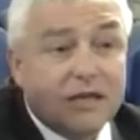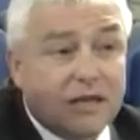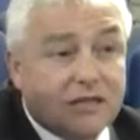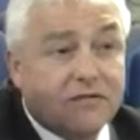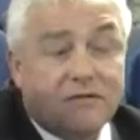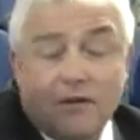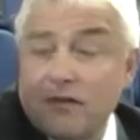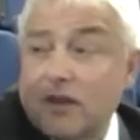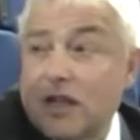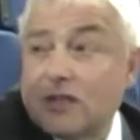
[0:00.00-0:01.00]
It's a
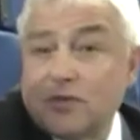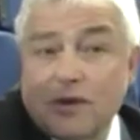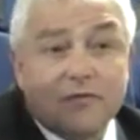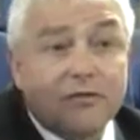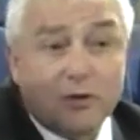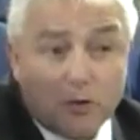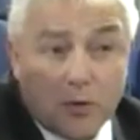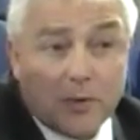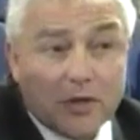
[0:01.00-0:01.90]
very large amount for a European